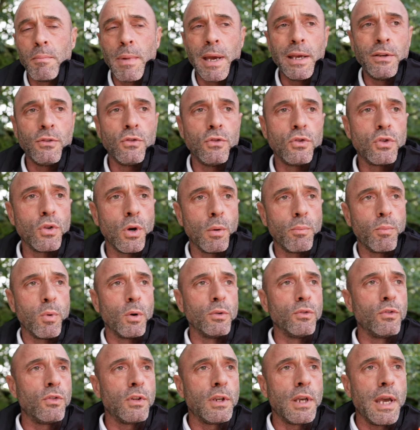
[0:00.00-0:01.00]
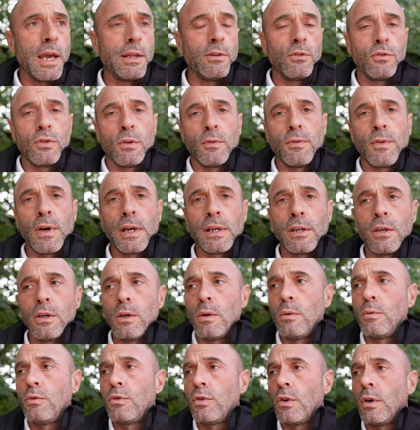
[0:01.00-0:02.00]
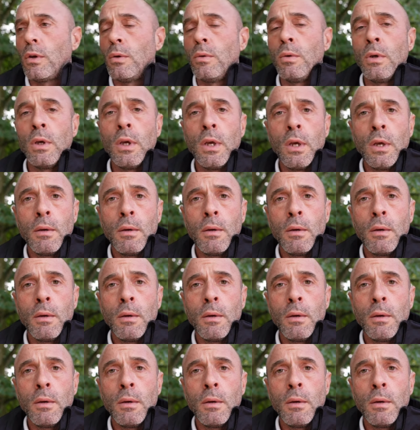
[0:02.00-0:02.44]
amazing job once again, so thank you to